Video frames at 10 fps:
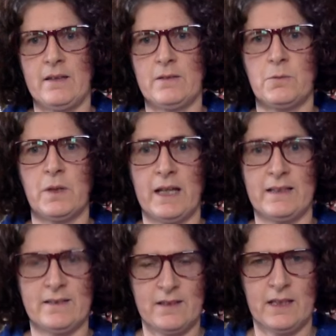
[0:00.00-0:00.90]
what
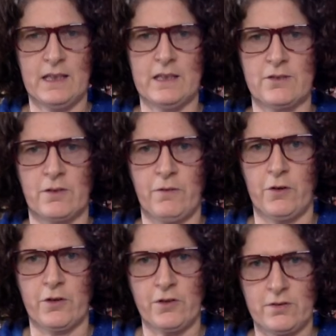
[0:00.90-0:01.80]
I see is
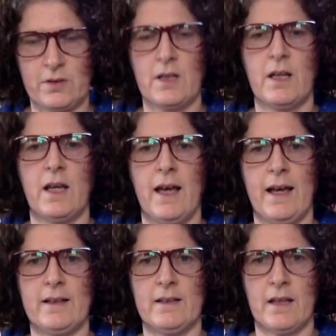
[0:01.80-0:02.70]
reversed, and